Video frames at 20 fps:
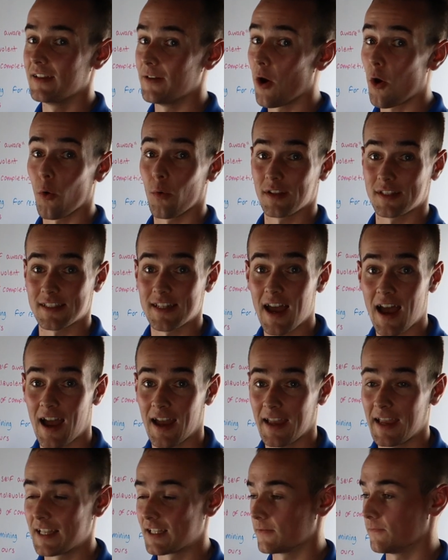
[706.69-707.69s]
No, it's
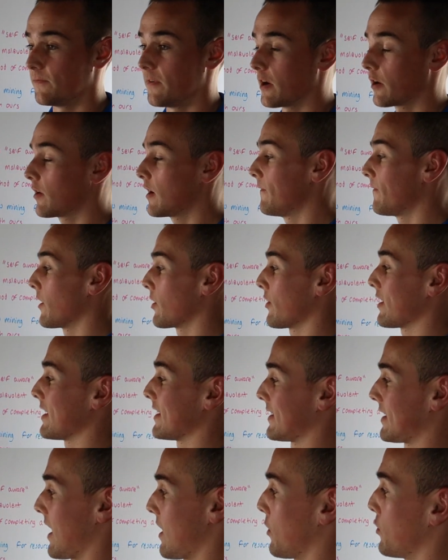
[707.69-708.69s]
not. It's very,
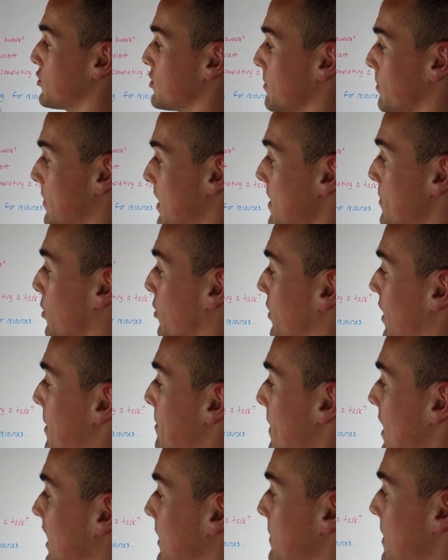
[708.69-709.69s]
very intelligent people
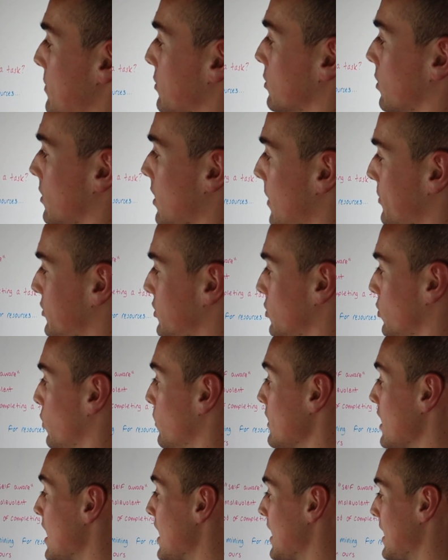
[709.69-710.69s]
that many people look up
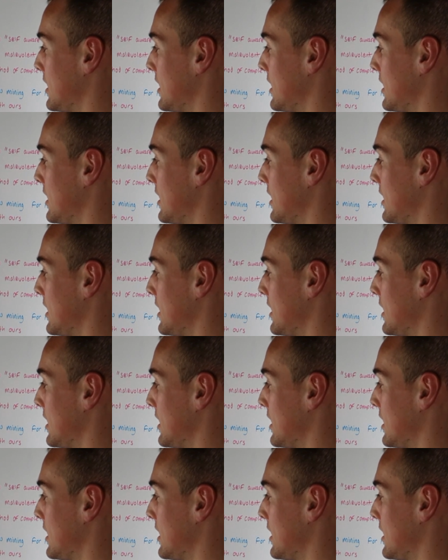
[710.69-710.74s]
to.